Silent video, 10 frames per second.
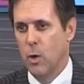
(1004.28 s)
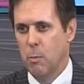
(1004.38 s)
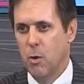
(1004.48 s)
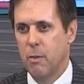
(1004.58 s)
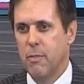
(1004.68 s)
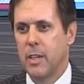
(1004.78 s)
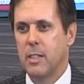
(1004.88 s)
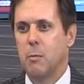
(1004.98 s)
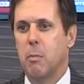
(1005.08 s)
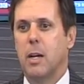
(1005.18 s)
we're more
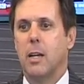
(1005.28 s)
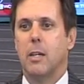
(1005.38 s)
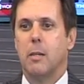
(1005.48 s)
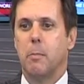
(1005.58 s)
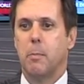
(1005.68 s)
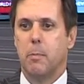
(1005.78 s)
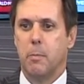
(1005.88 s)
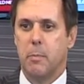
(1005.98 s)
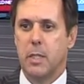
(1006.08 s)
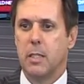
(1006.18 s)
affected by
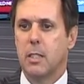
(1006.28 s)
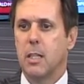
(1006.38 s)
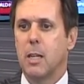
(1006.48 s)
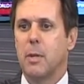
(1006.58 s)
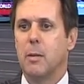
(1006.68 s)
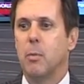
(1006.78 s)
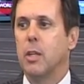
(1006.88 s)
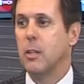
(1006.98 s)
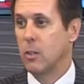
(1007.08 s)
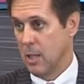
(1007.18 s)
business climate and
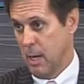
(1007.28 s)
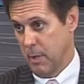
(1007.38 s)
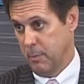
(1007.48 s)
political climate